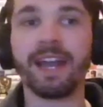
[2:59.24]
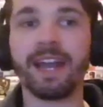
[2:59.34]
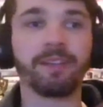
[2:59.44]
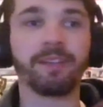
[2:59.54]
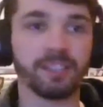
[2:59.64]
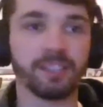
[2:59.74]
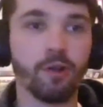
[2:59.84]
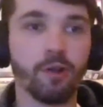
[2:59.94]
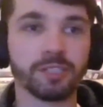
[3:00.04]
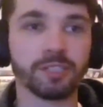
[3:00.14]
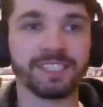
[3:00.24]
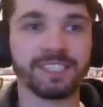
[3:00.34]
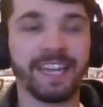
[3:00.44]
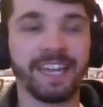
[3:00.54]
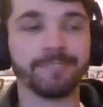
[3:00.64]
went to the halls
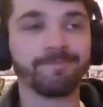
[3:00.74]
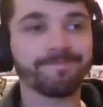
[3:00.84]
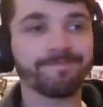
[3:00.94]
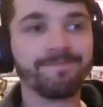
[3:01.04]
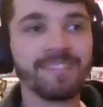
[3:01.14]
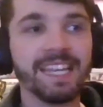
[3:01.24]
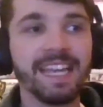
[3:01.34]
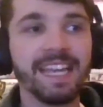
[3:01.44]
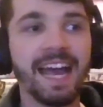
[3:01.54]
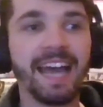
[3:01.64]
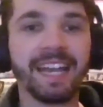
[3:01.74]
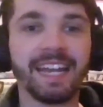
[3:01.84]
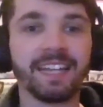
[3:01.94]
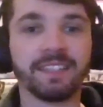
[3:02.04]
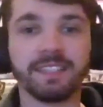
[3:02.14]
instead. And then